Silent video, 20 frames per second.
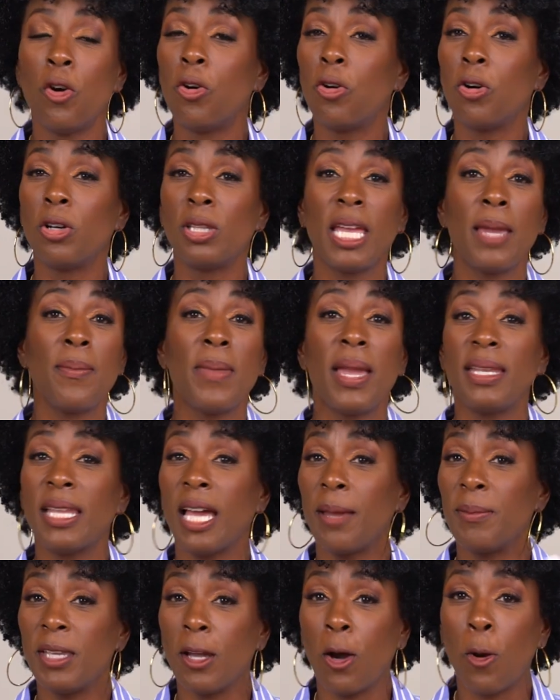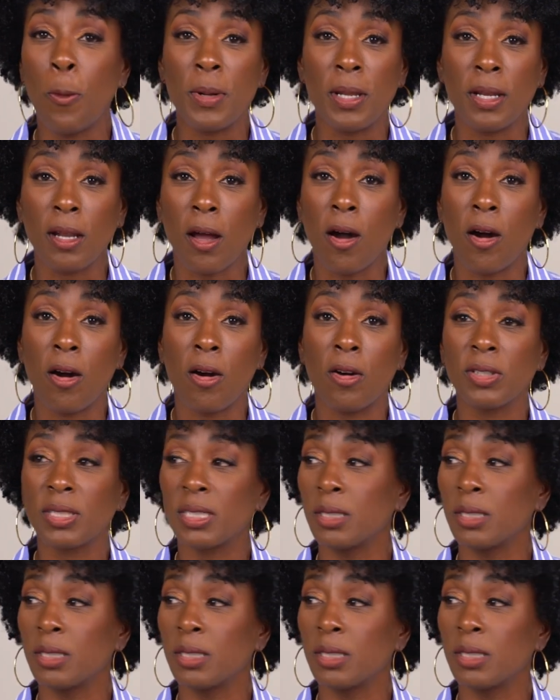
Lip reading: Or they may not be open at all.